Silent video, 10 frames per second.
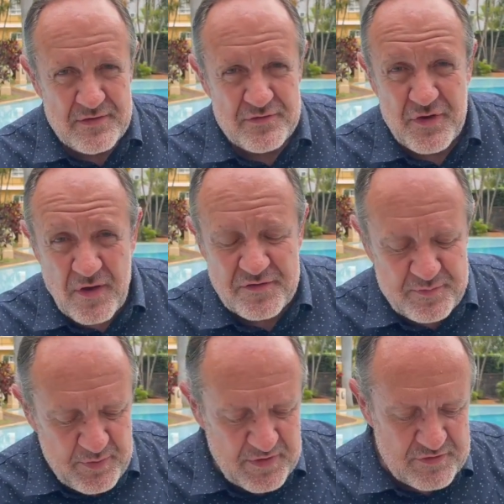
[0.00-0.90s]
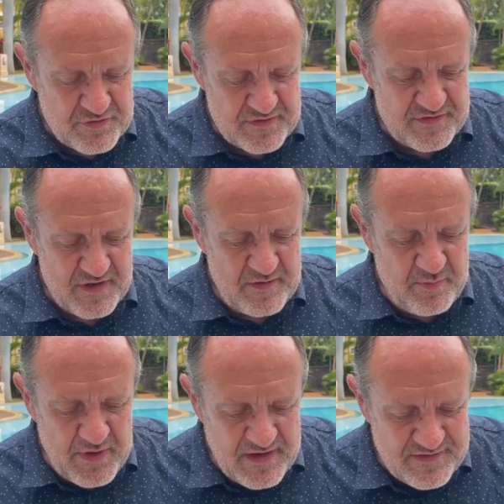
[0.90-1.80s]
Charles Spurgeon said,
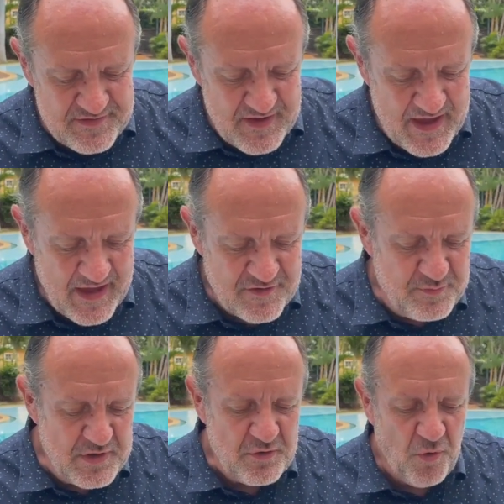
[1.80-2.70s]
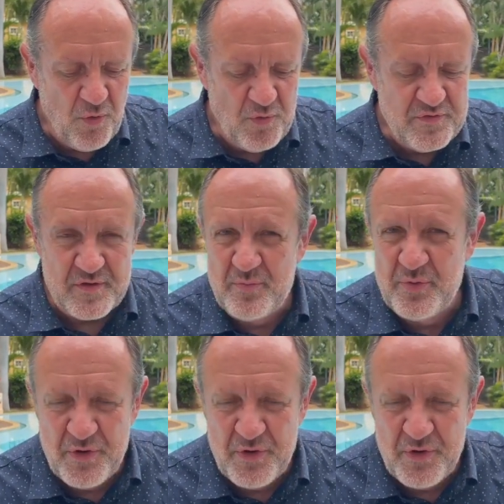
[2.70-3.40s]
"Peace has been called a